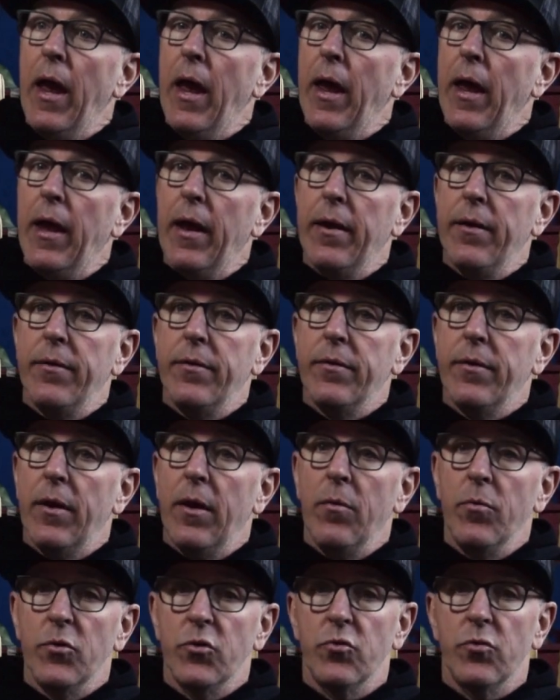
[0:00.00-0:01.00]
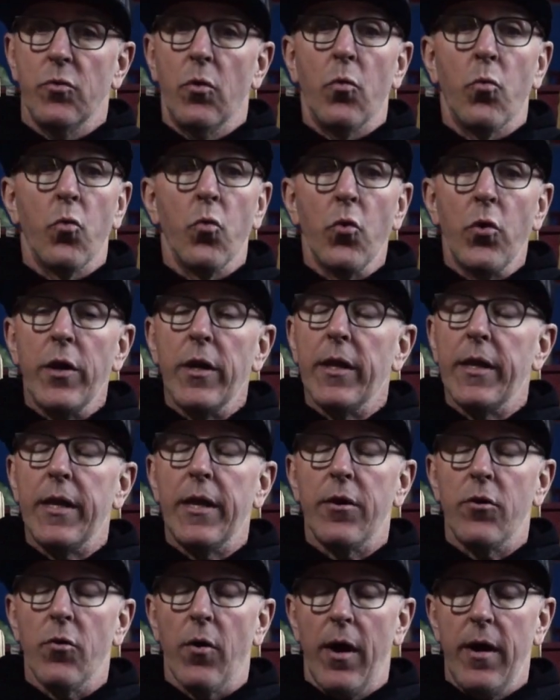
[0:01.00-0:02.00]
And it was
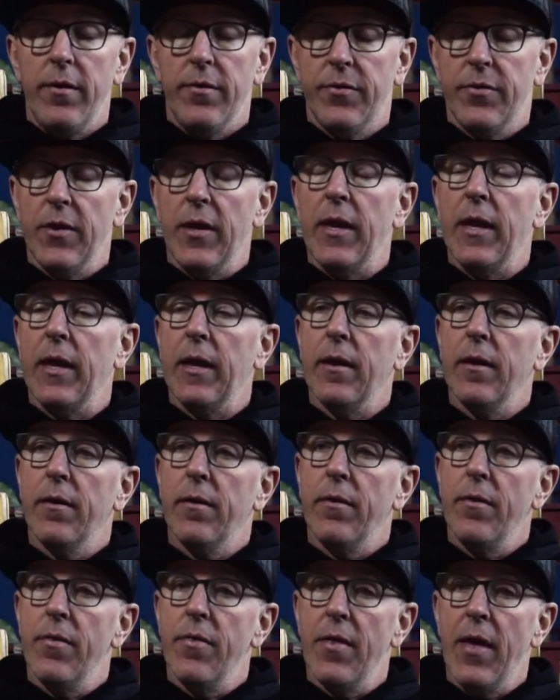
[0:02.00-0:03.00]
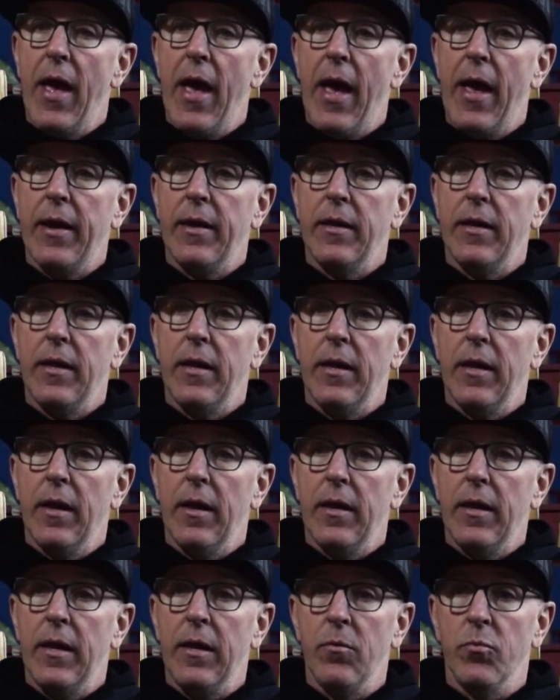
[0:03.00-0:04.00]
really a great thing that
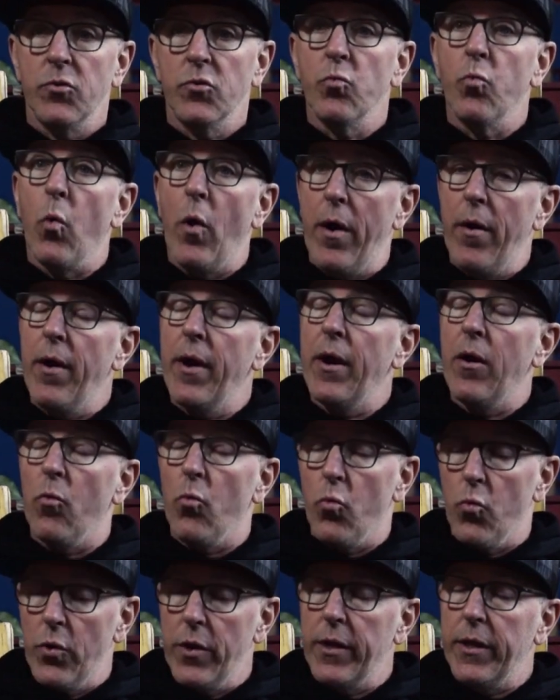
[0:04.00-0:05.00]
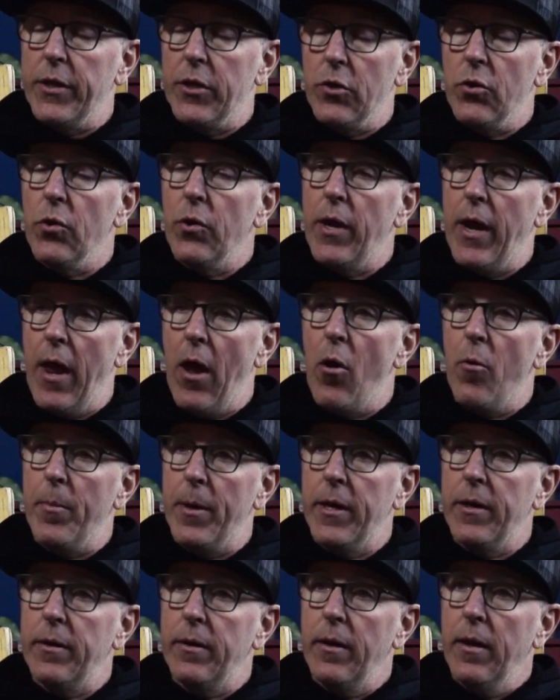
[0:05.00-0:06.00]
he was wearing a really good
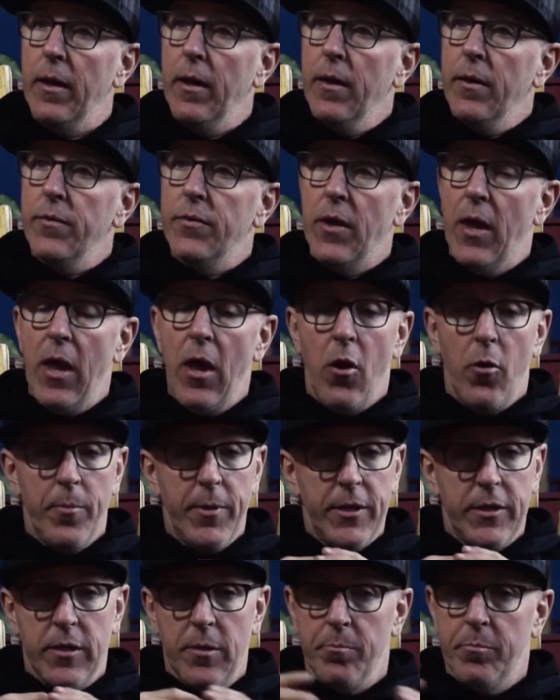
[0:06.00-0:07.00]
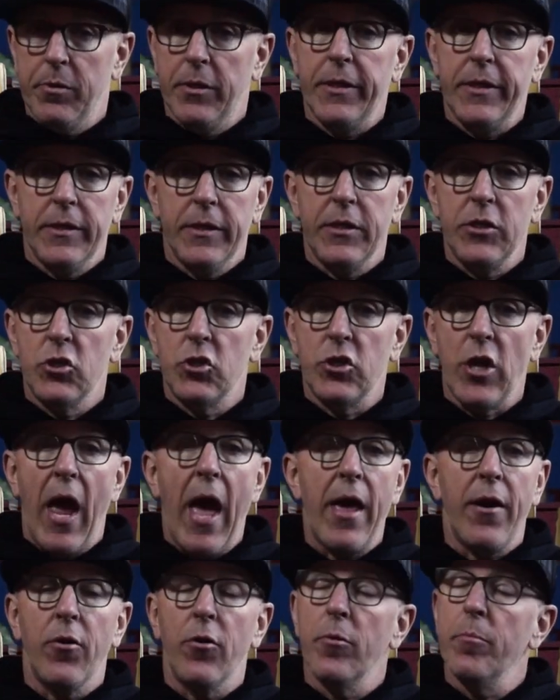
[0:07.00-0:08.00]
helmet. The helmet completely
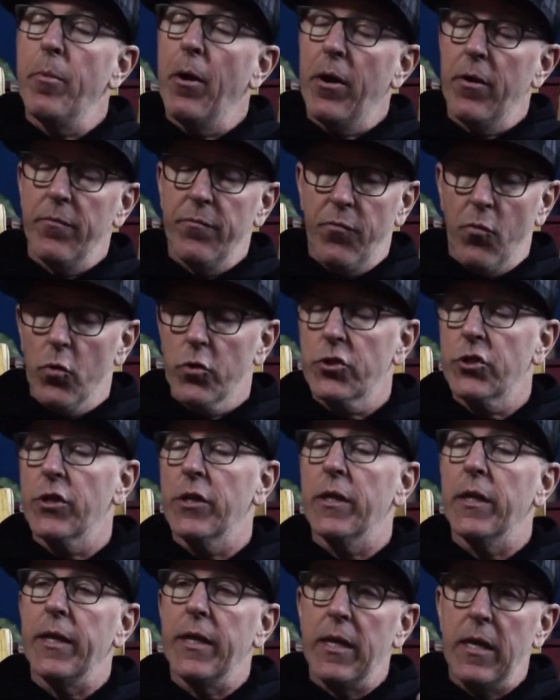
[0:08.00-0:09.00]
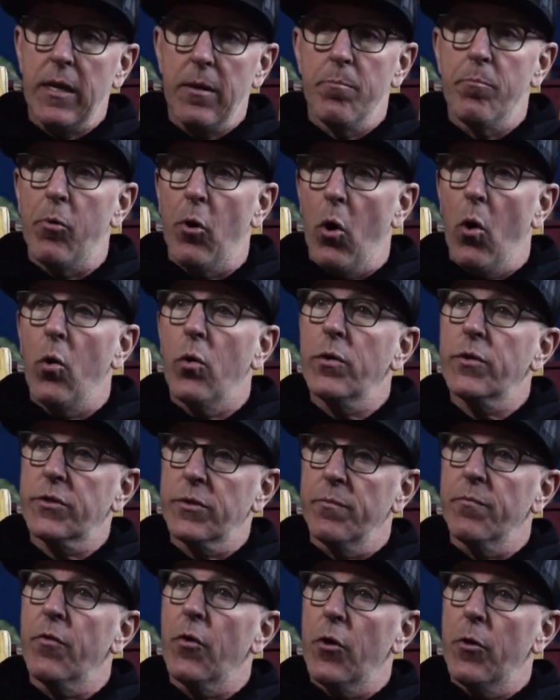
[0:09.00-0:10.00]
shattered, but unfortunately he broke
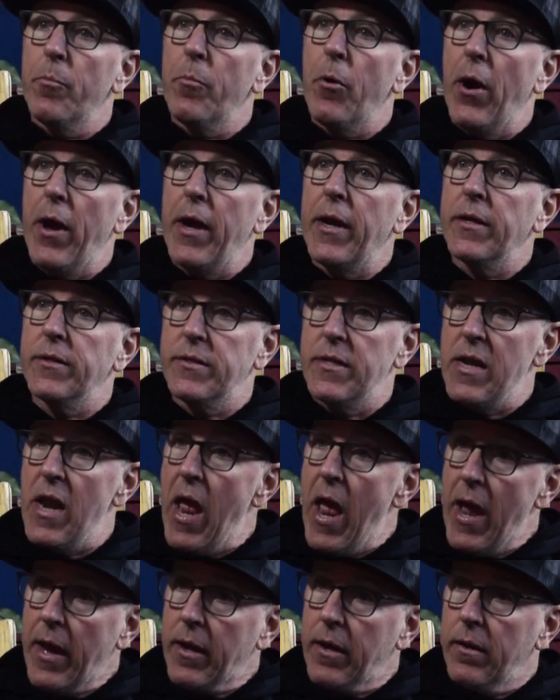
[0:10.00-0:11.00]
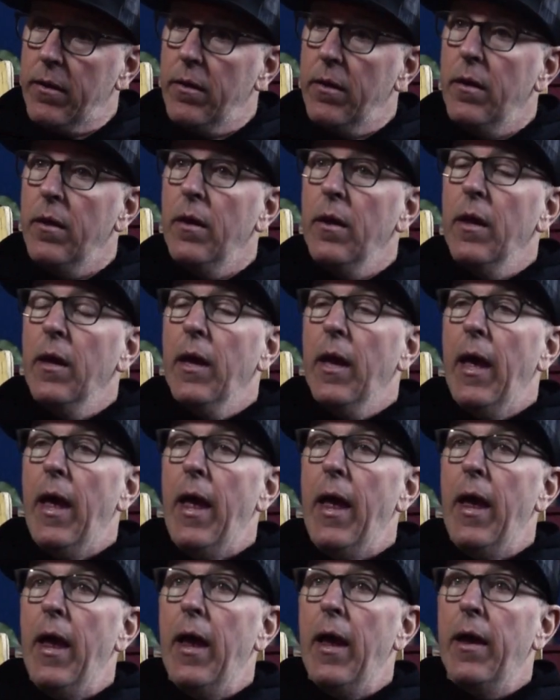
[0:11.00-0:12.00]
some vertebrae in his neck,
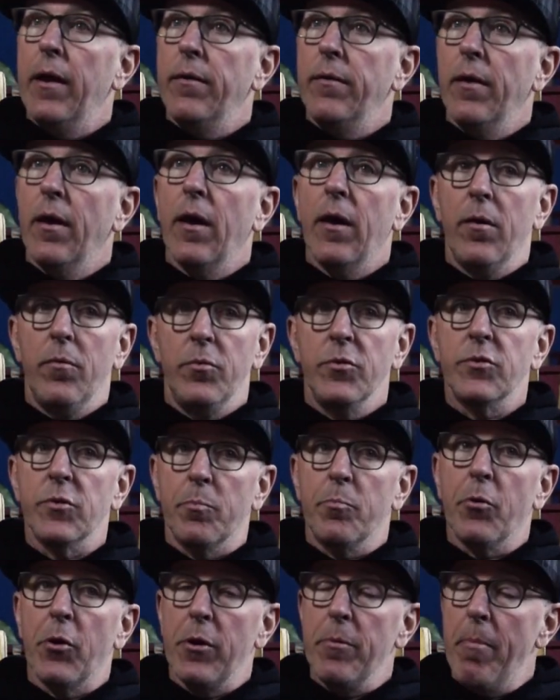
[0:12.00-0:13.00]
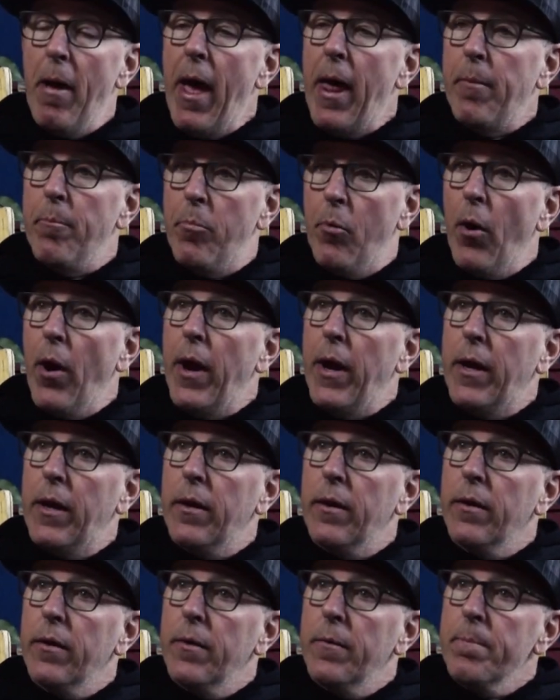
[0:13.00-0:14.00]
and it was a pretty bad
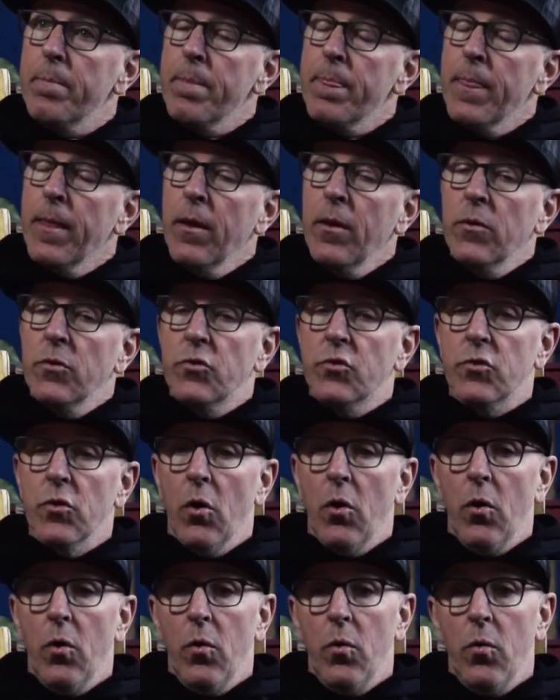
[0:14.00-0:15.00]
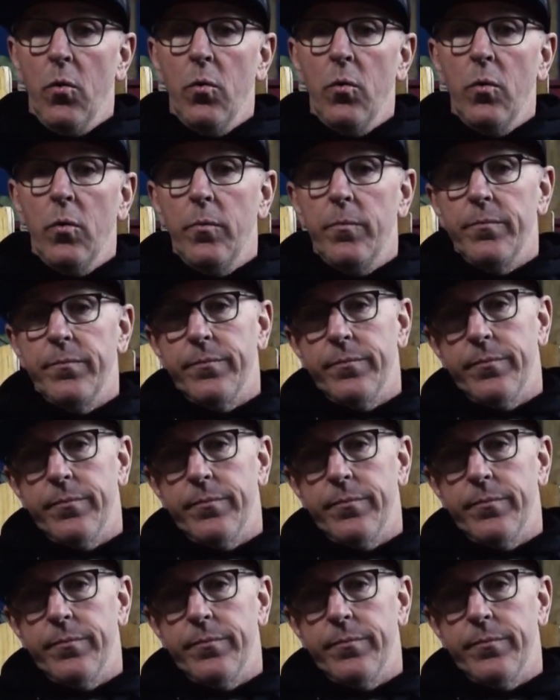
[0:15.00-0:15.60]
break. So,